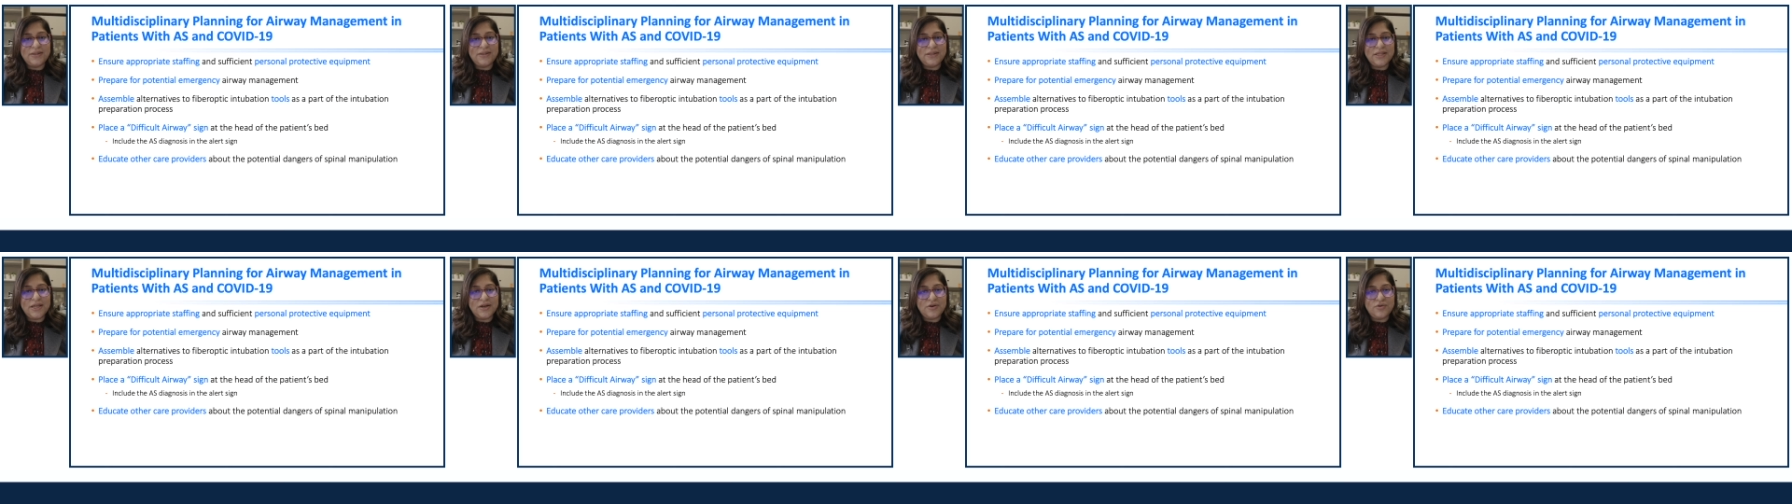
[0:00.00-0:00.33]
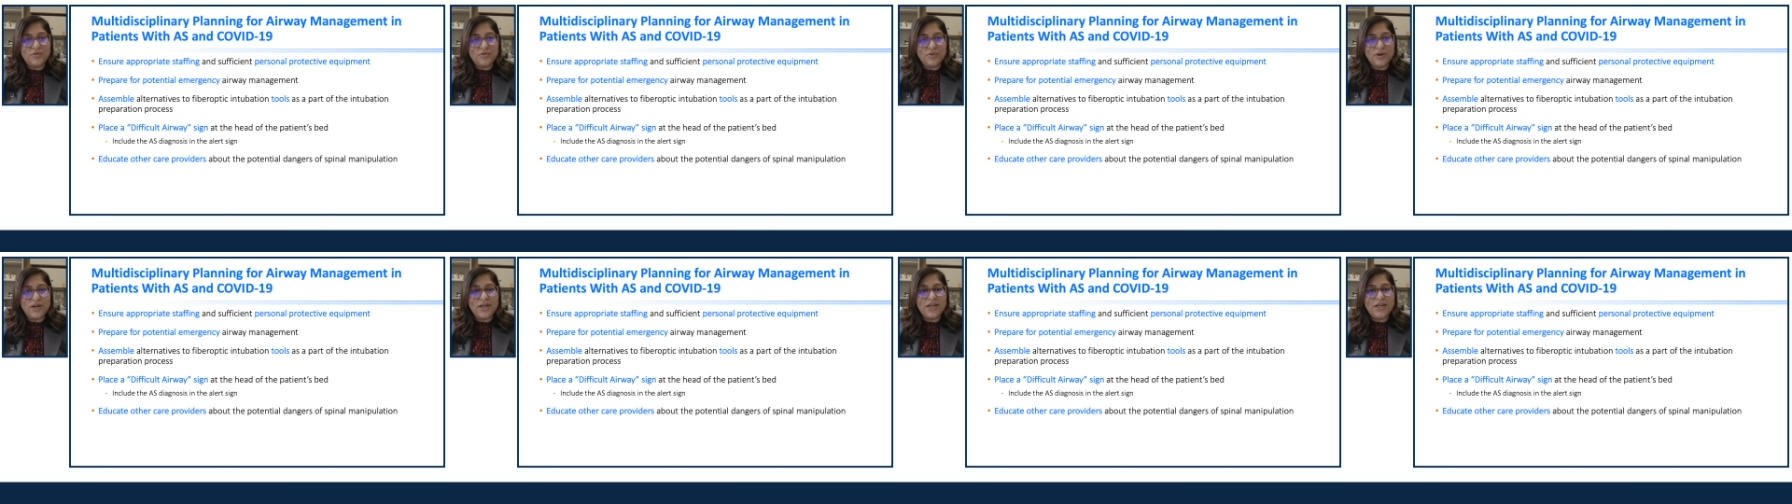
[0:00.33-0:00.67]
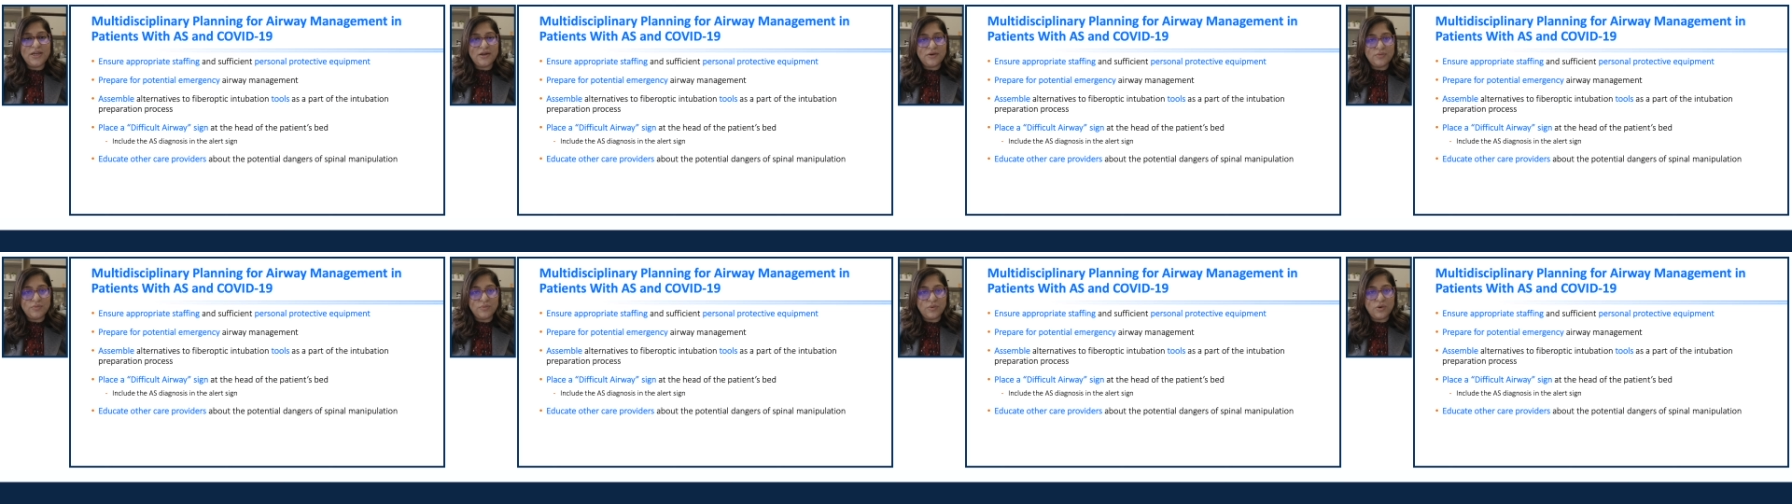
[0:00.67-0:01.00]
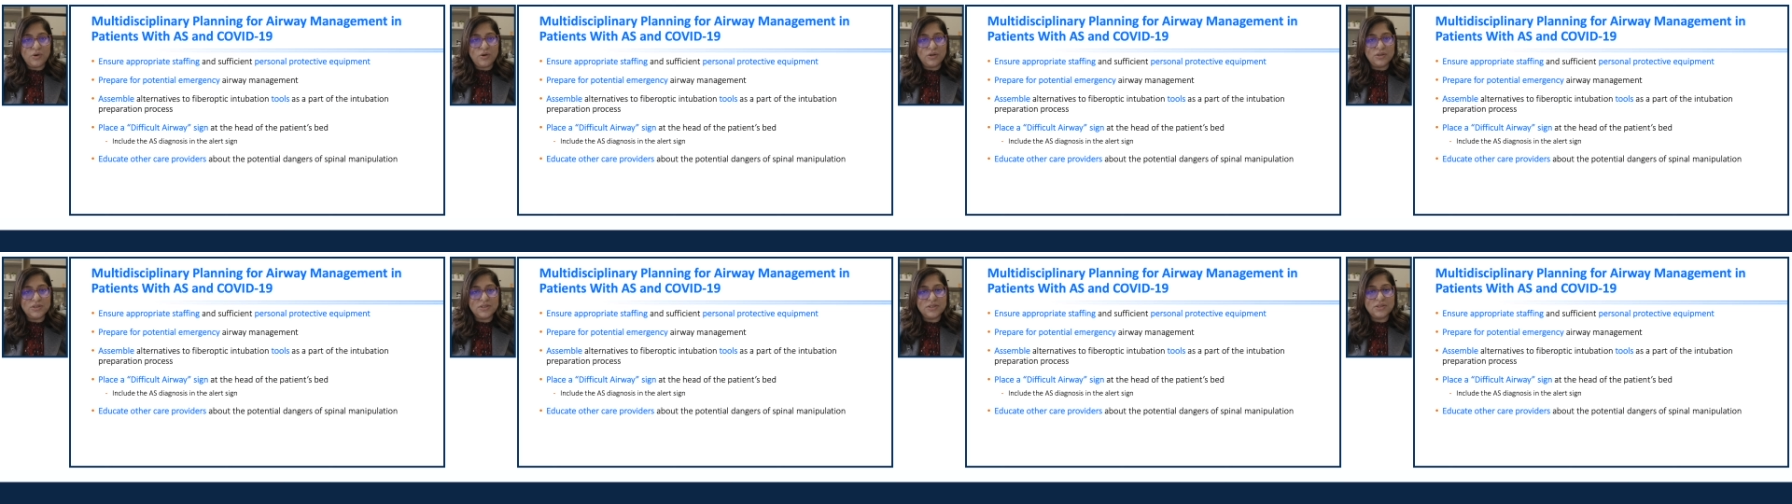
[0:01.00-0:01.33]
that really
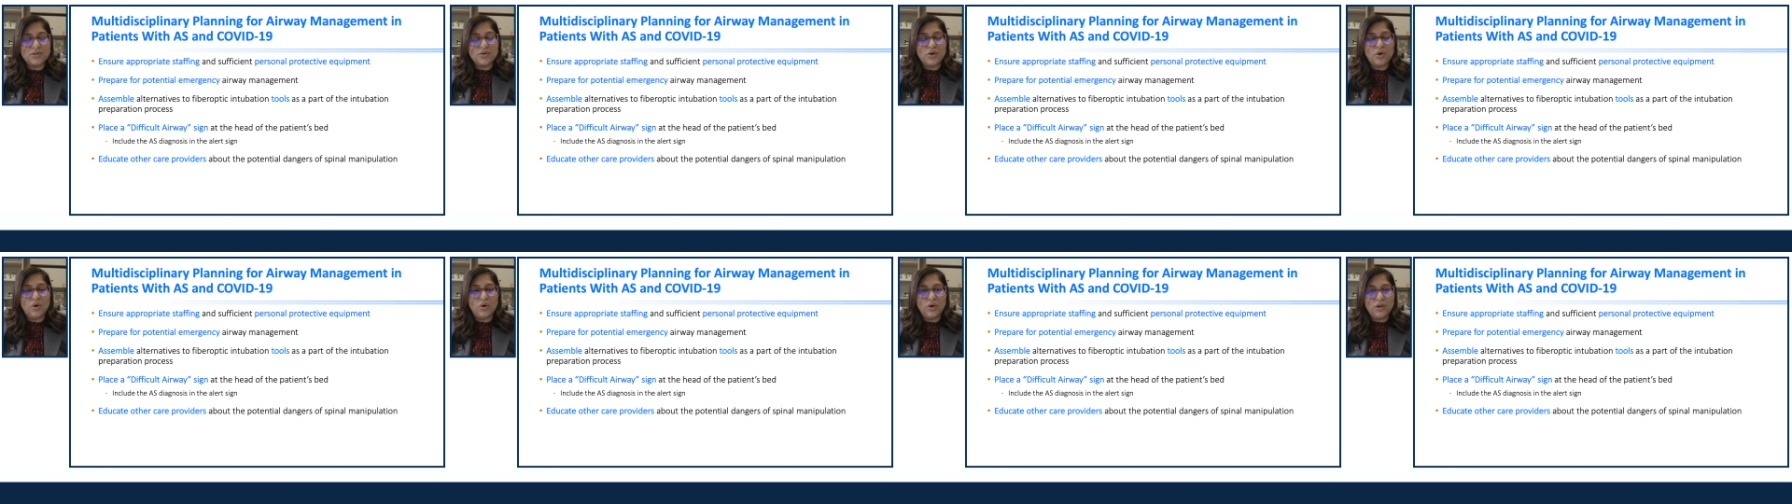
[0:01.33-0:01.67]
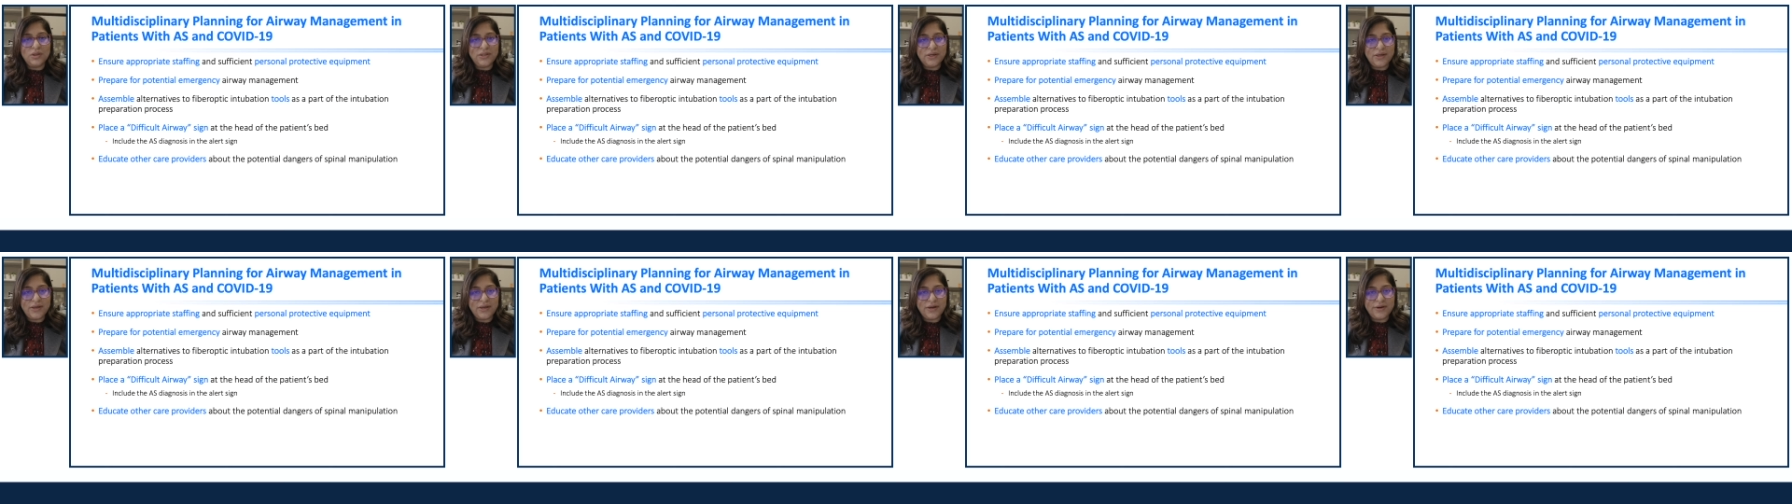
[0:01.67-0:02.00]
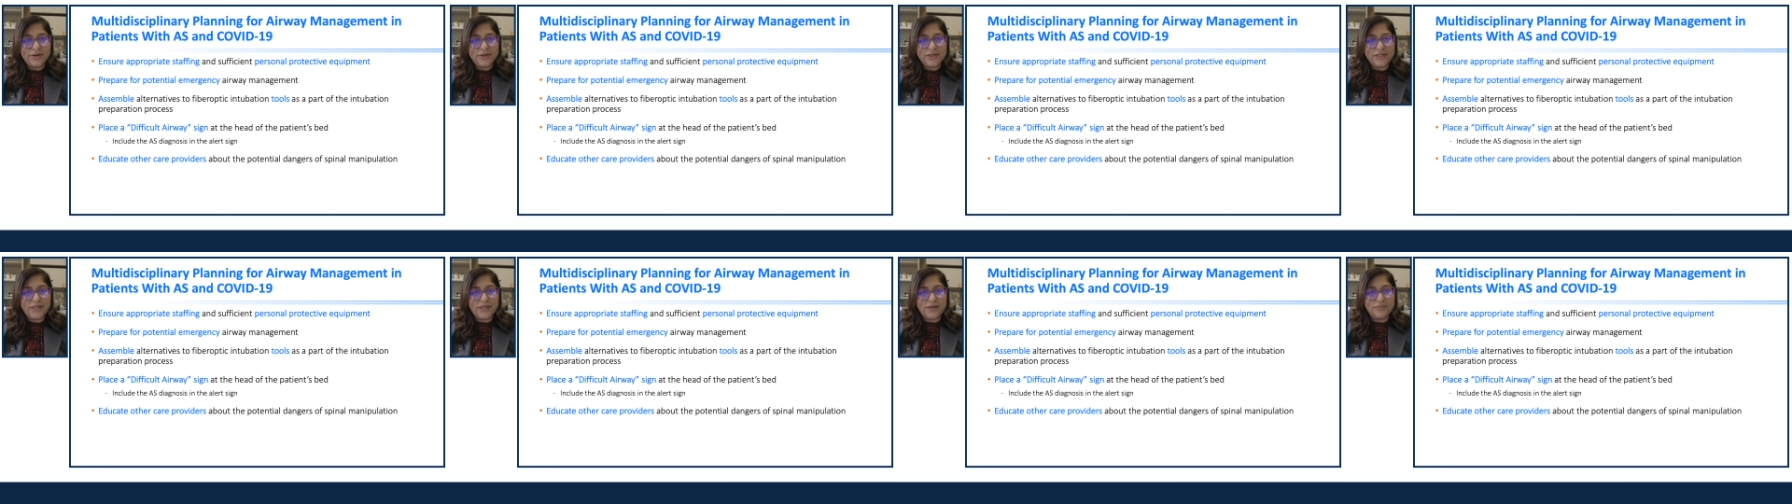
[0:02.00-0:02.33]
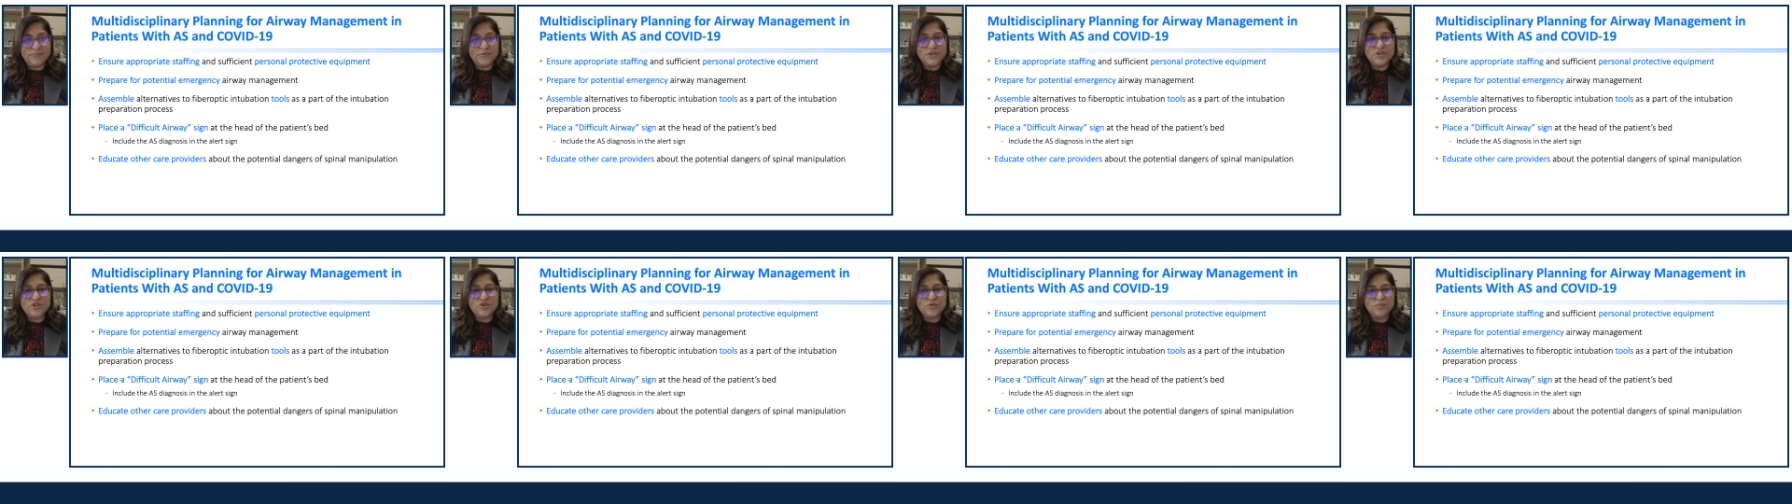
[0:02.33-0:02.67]
involves all the care
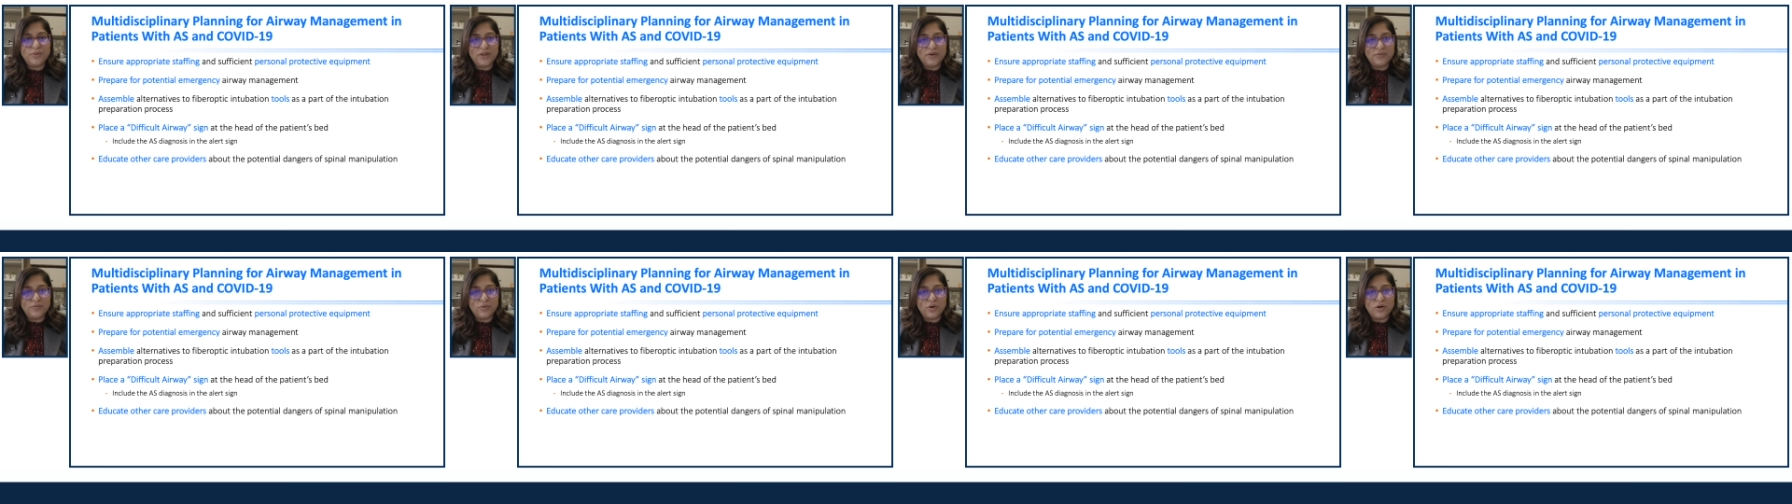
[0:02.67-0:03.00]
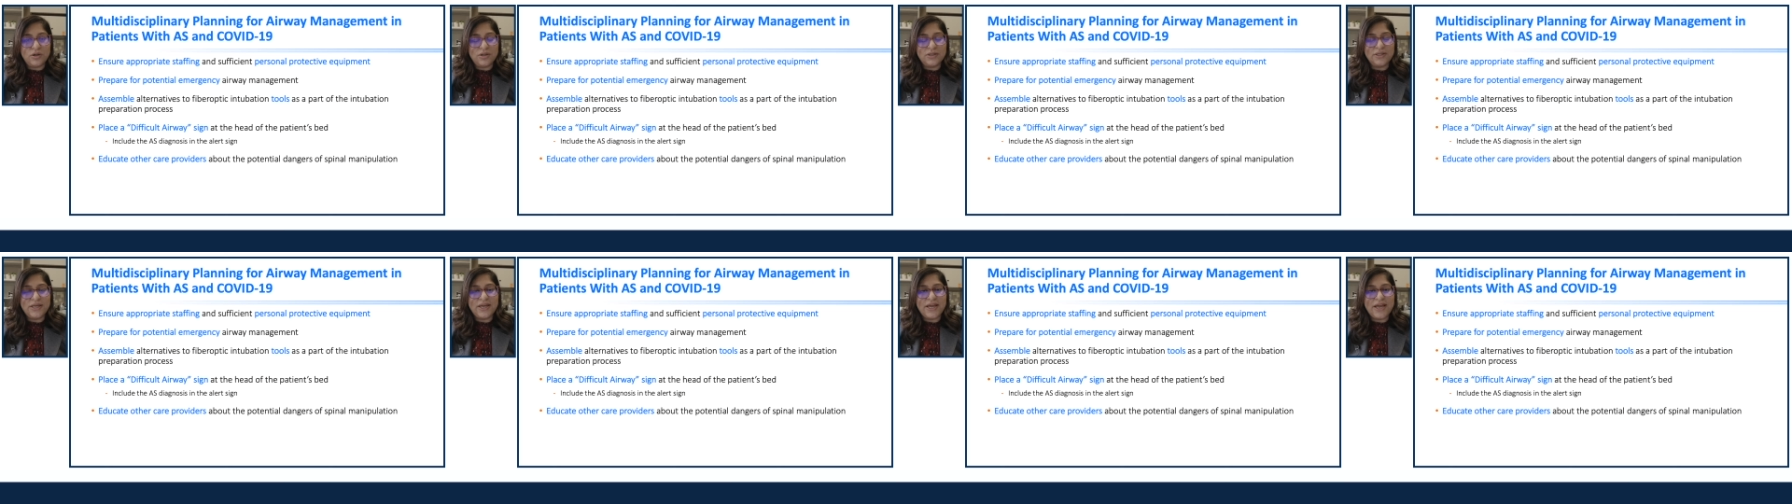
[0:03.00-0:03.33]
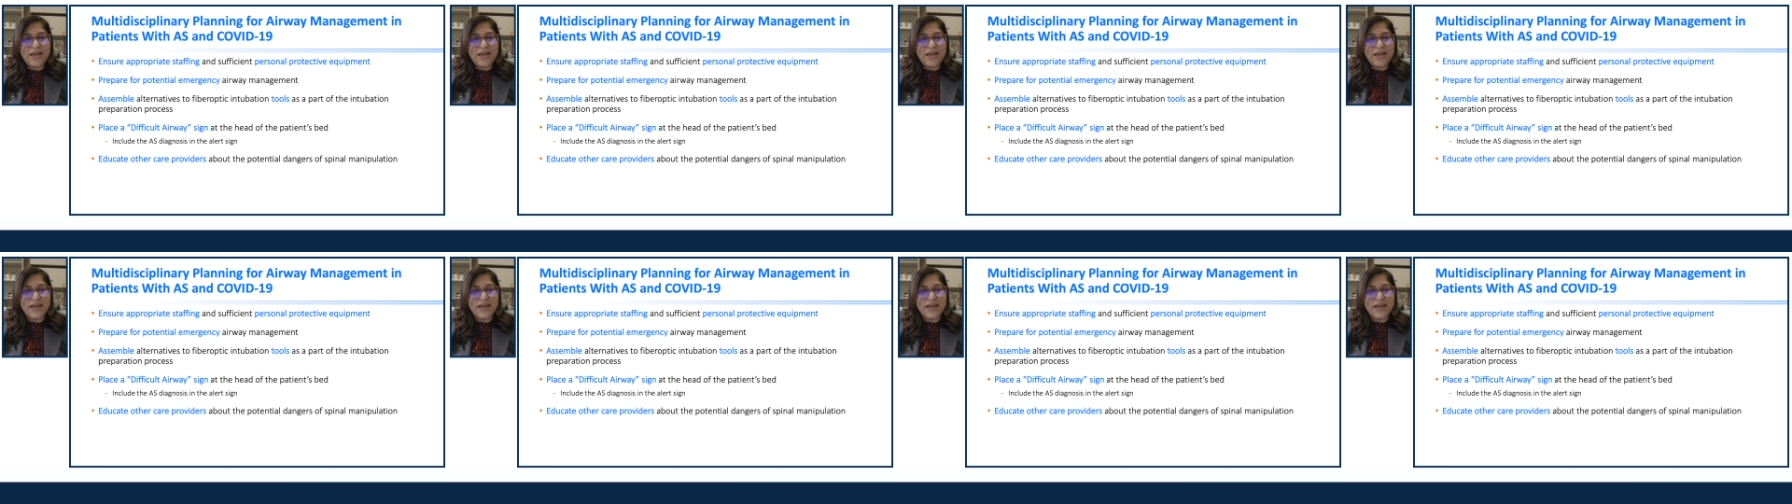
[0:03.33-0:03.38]
teams to be involved,